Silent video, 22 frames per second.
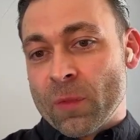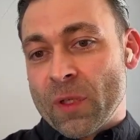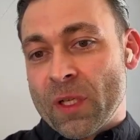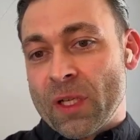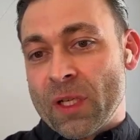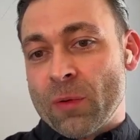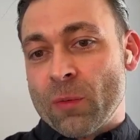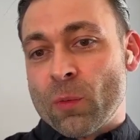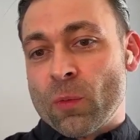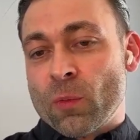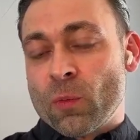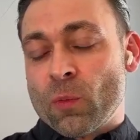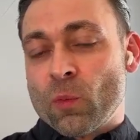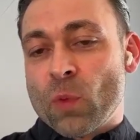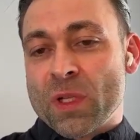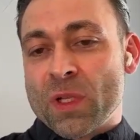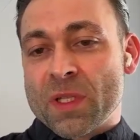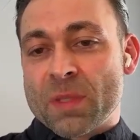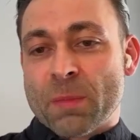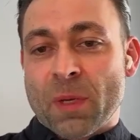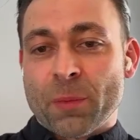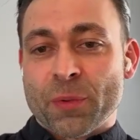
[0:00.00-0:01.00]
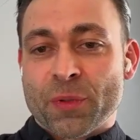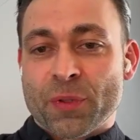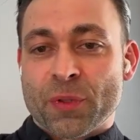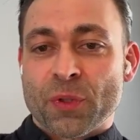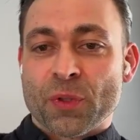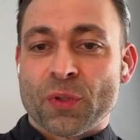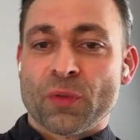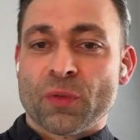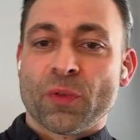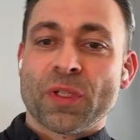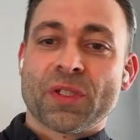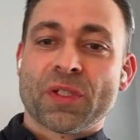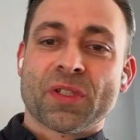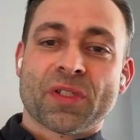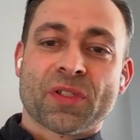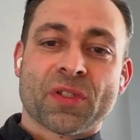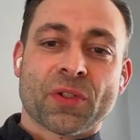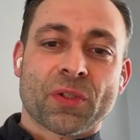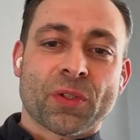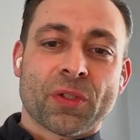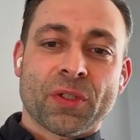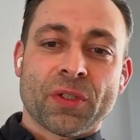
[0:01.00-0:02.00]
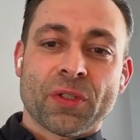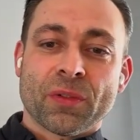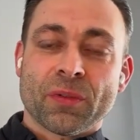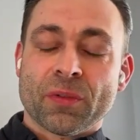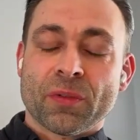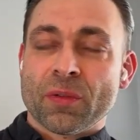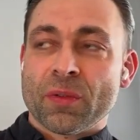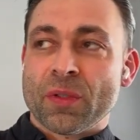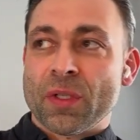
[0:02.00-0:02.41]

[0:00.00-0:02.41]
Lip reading: Once publishers reach a certain